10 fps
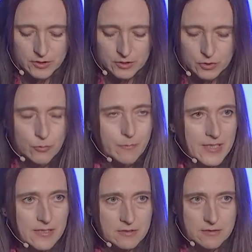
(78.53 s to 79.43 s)
2
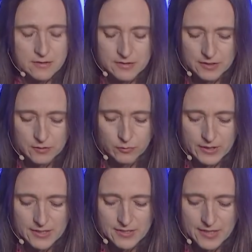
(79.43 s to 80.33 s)
master's
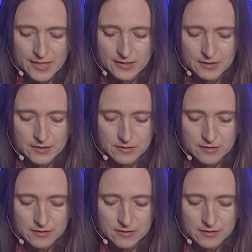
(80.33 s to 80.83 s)
degrees, and he's